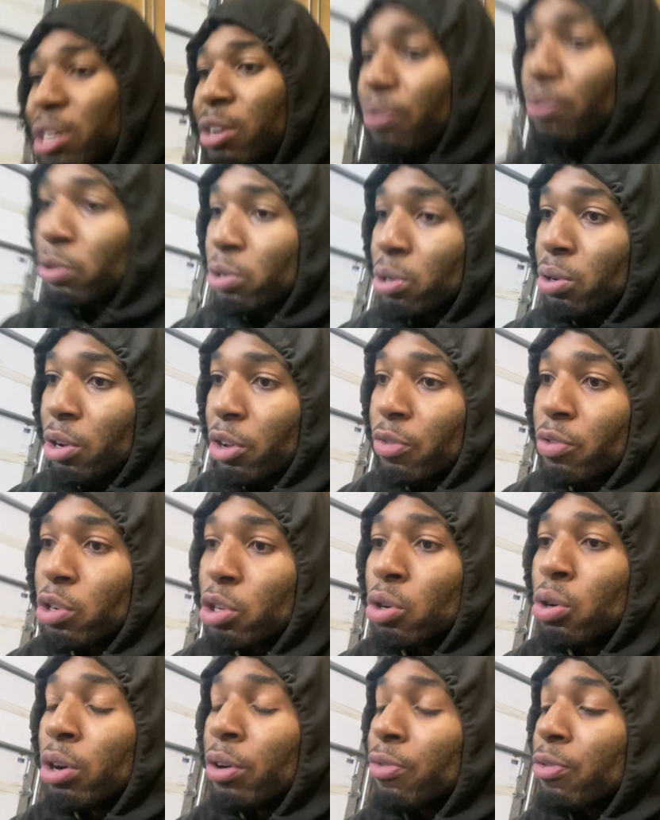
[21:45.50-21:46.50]
if you're
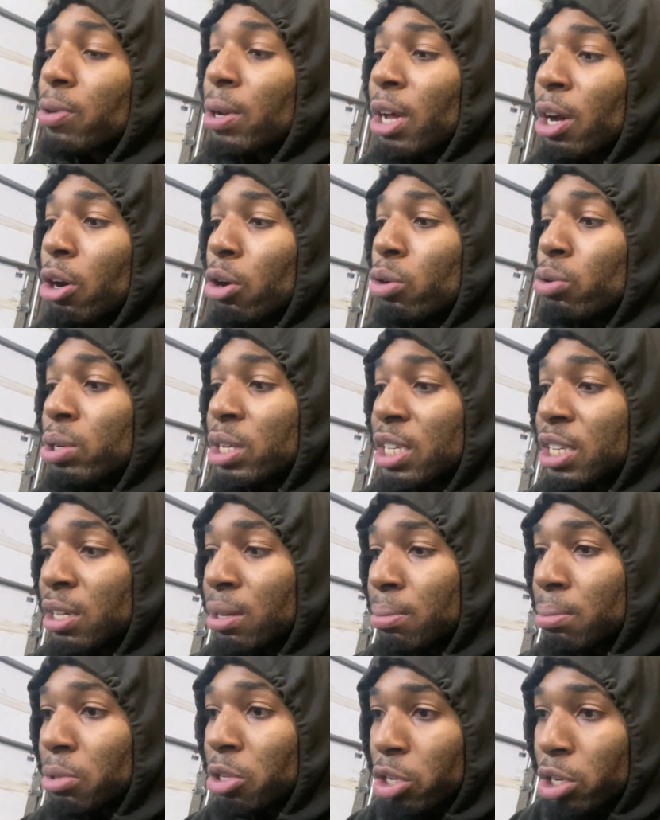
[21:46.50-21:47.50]
going for that
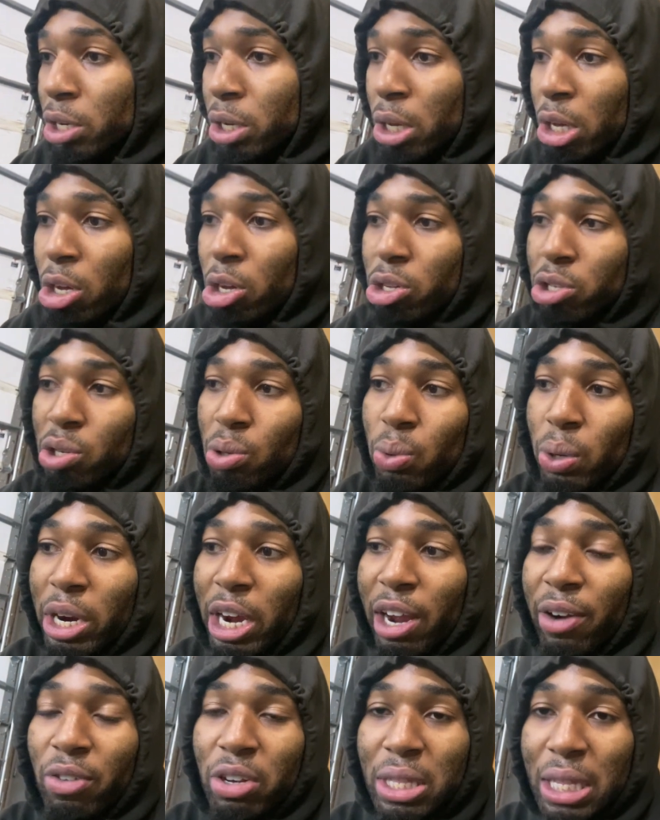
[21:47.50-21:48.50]
OEM look to where
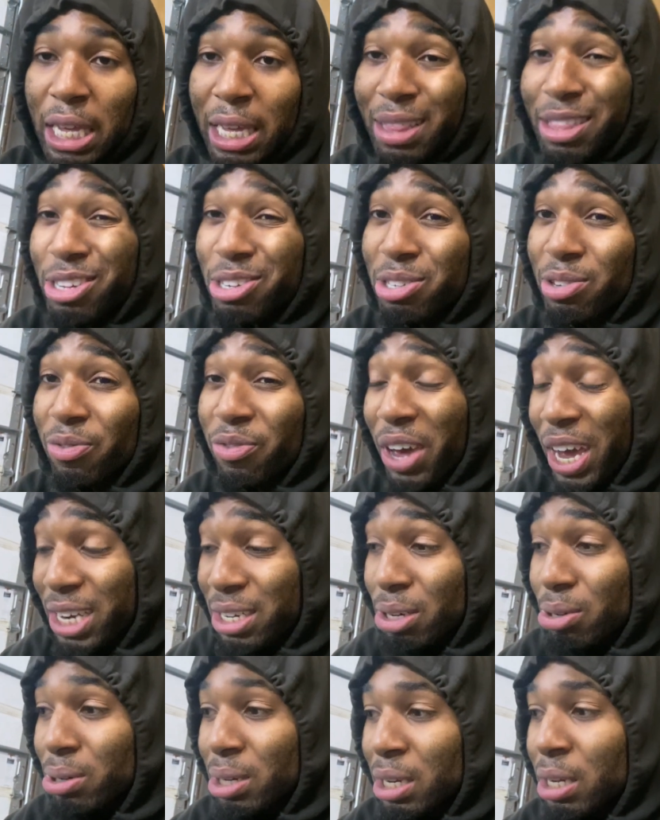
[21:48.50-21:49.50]
everything looks
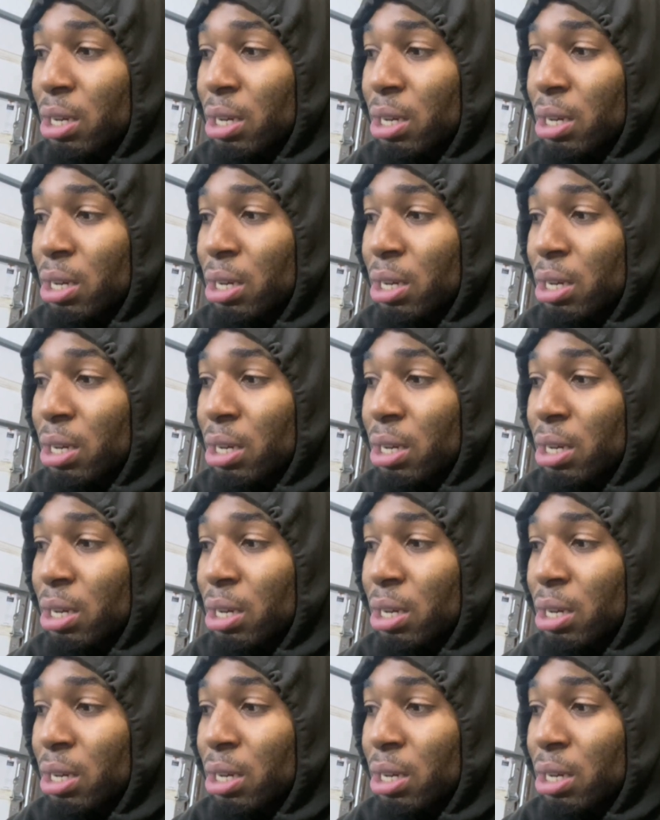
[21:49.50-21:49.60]
factory,